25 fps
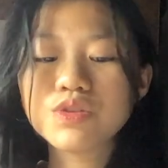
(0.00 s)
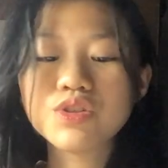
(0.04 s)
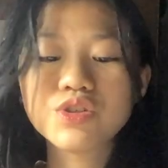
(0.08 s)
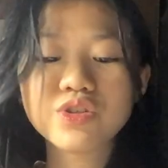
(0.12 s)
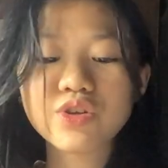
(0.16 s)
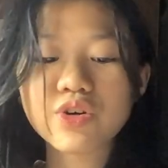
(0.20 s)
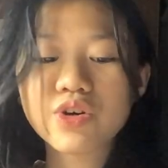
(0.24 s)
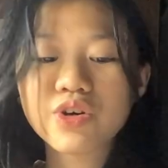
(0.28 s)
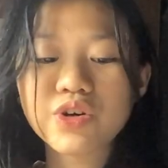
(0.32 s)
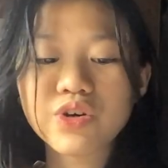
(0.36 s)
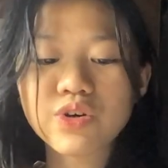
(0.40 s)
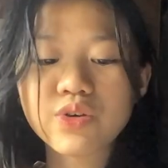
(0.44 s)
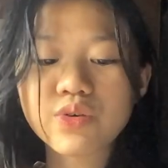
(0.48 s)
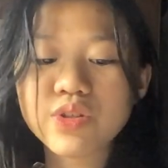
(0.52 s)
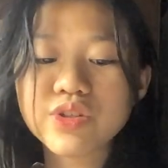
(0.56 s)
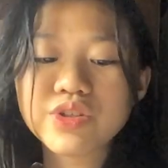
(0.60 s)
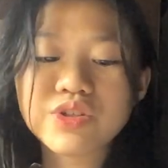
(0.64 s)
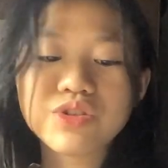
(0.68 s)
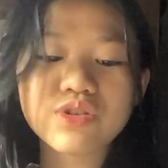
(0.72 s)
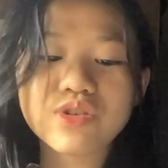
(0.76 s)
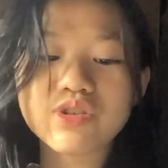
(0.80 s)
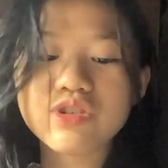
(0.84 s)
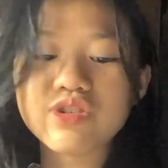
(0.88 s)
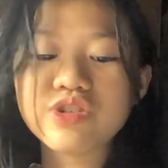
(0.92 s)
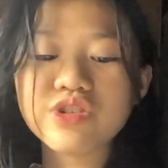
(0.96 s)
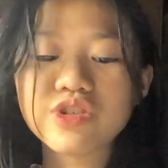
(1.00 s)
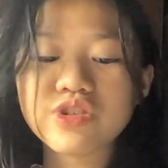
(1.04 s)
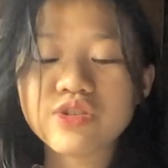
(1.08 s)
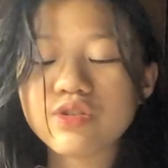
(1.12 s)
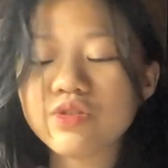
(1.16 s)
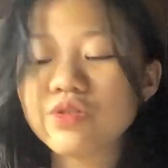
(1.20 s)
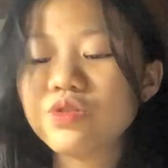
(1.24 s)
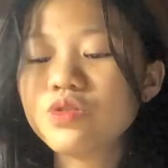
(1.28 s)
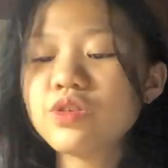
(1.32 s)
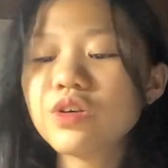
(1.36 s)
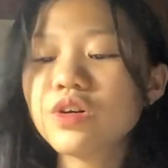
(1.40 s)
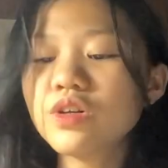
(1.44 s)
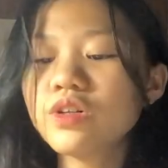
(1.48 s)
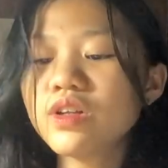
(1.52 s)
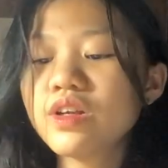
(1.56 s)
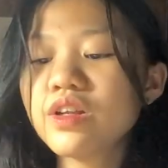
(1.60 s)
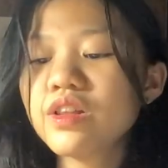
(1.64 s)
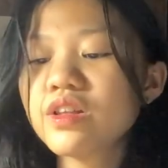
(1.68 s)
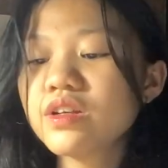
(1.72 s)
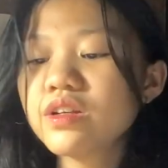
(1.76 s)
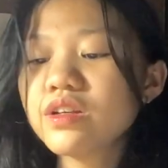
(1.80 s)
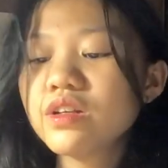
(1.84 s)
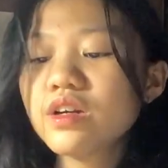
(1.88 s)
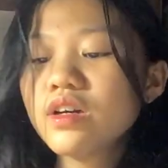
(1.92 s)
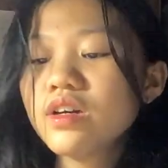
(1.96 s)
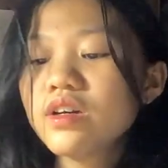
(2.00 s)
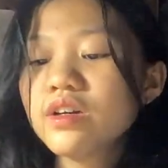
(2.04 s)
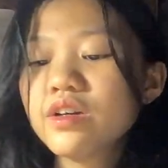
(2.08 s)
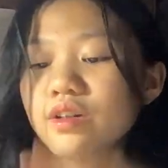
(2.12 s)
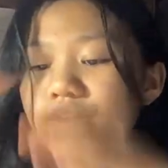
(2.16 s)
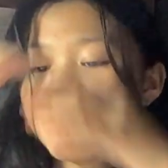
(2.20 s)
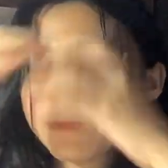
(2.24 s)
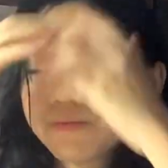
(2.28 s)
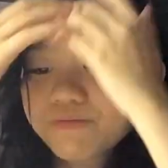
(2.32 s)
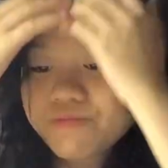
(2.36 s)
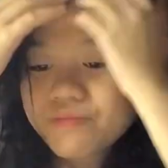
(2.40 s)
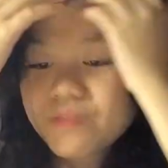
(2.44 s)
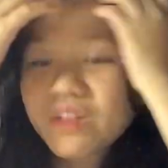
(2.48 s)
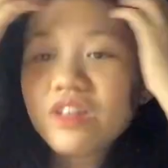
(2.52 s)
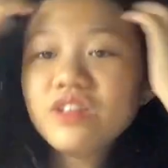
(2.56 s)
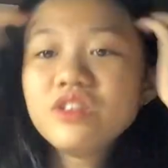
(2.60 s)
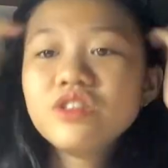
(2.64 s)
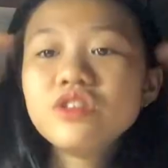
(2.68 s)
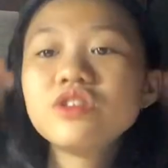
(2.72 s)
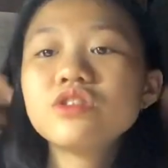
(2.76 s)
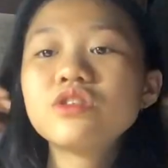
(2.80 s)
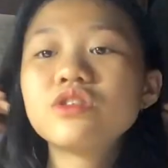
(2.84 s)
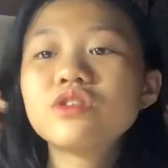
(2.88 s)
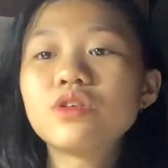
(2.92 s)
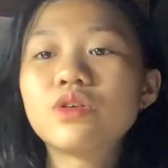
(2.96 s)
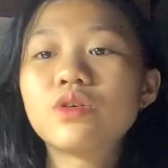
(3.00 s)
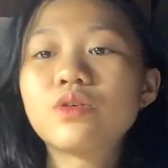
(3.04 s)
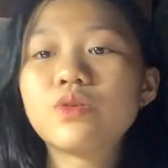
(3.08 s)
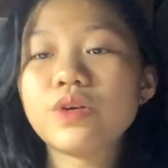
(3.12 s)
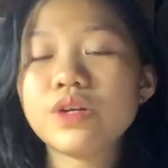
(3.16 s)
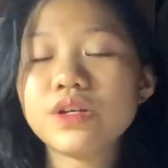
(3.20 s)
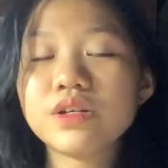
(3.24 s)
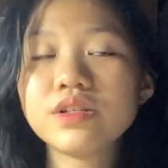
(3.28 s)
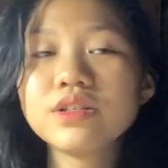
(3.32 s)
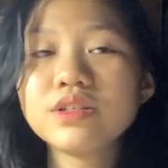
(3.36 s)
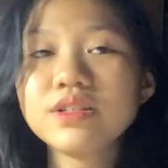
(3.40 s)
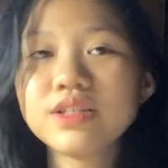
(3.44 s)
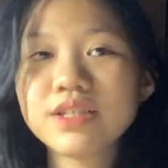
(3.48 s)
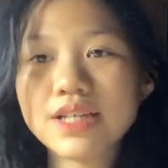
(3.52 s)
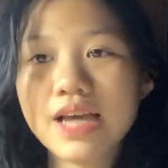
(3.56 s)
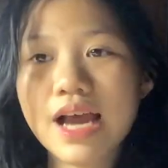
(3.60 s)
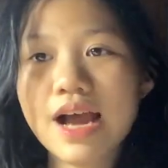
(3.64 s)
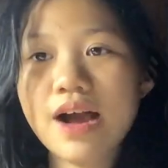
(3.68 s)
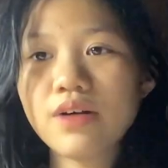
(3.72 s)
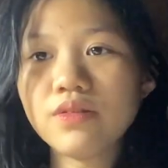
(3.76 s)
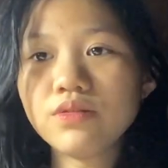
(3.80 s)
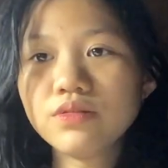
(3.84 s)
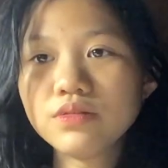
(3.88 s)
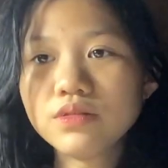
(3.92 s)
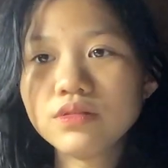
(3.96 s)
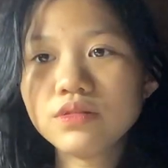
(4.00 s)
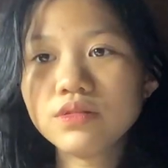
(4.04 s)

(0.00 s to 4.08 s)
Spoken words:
research on Google and then I just write it down.